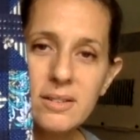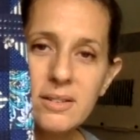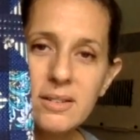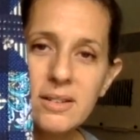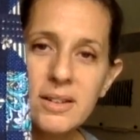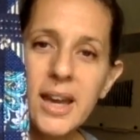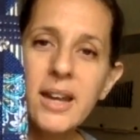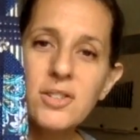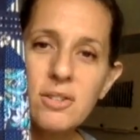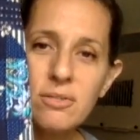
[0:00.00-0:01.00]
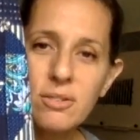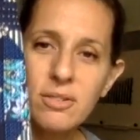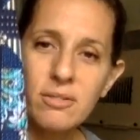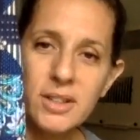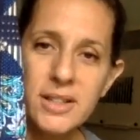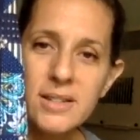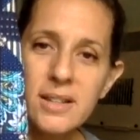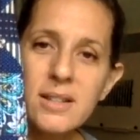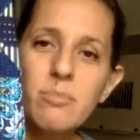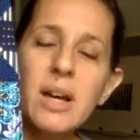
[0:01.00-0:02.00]
uh, occasion for releasing
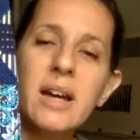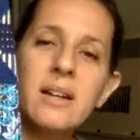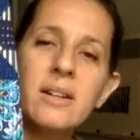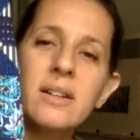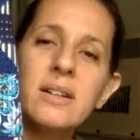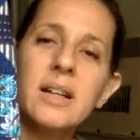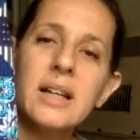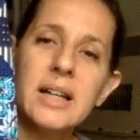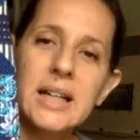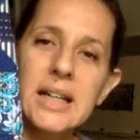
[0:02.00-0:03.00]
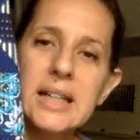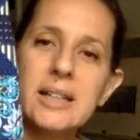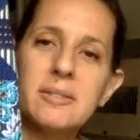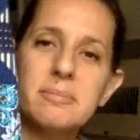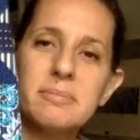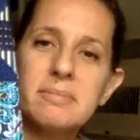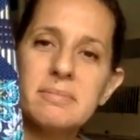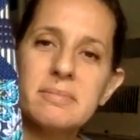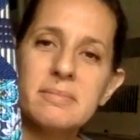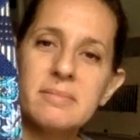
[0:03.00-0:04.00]
this pattern. Um,
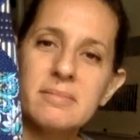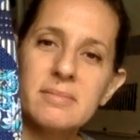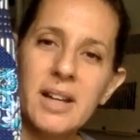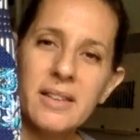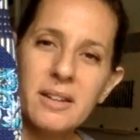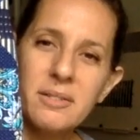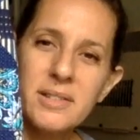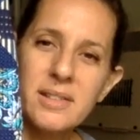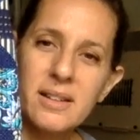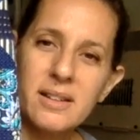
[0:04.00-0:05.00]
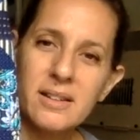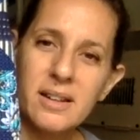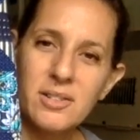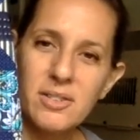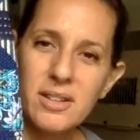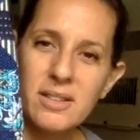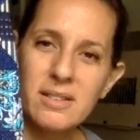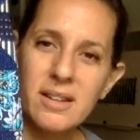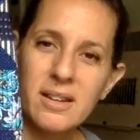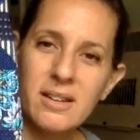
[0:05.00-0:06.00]
I think it was the 100th,
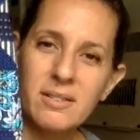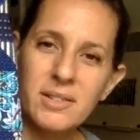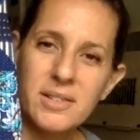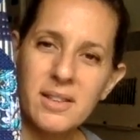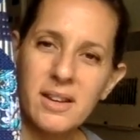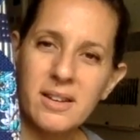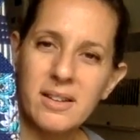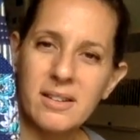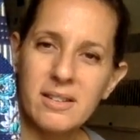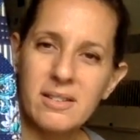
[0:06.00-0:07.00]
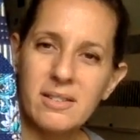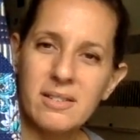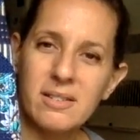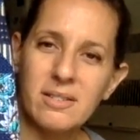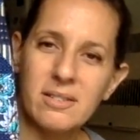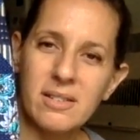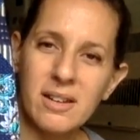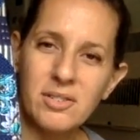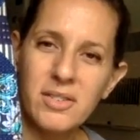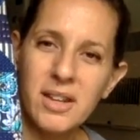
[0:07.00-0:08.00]
uh, was it the
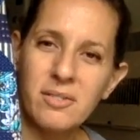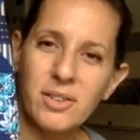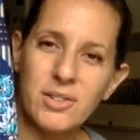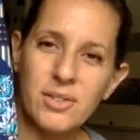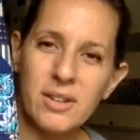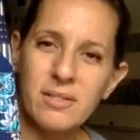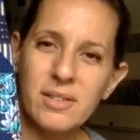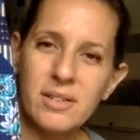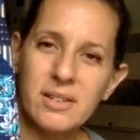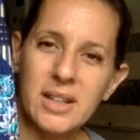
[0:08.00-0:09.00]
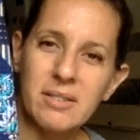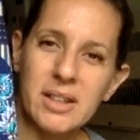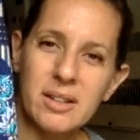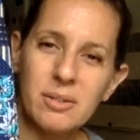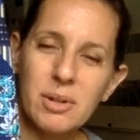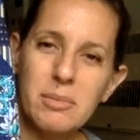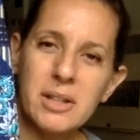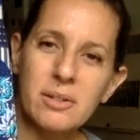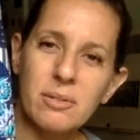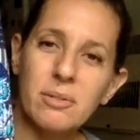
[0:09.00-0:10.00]
100th anniversary of the, giving the women,
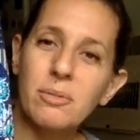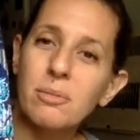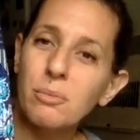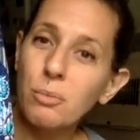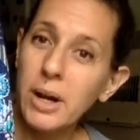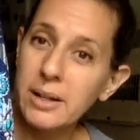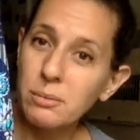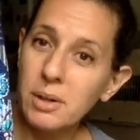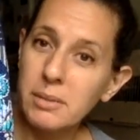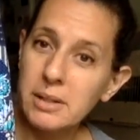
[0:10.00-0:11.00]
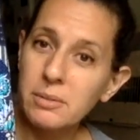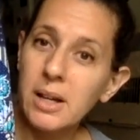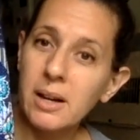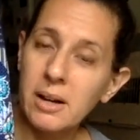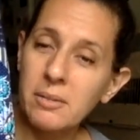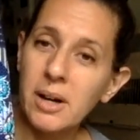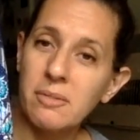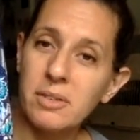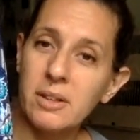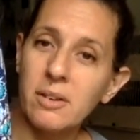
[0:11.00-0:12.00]
the white women, I, I
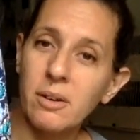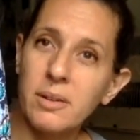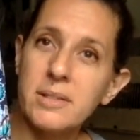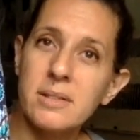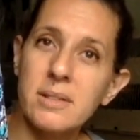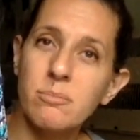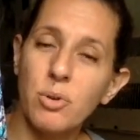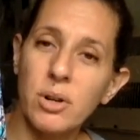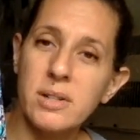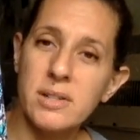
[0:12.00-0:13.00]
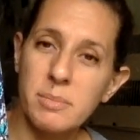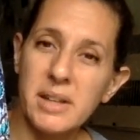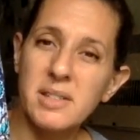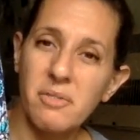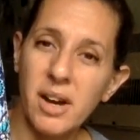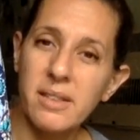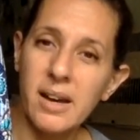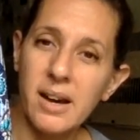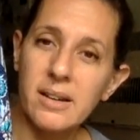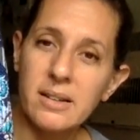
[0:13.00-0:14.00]
feel always important to specify
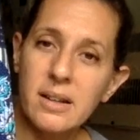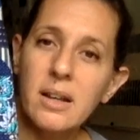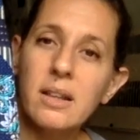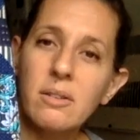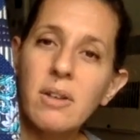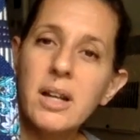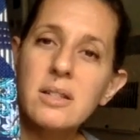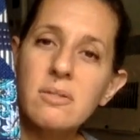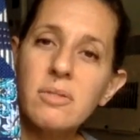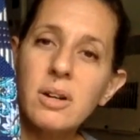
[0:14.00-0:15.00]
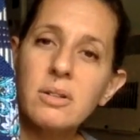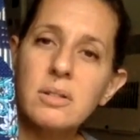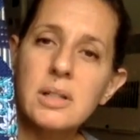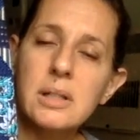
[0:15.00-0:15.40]
that, the right to vote,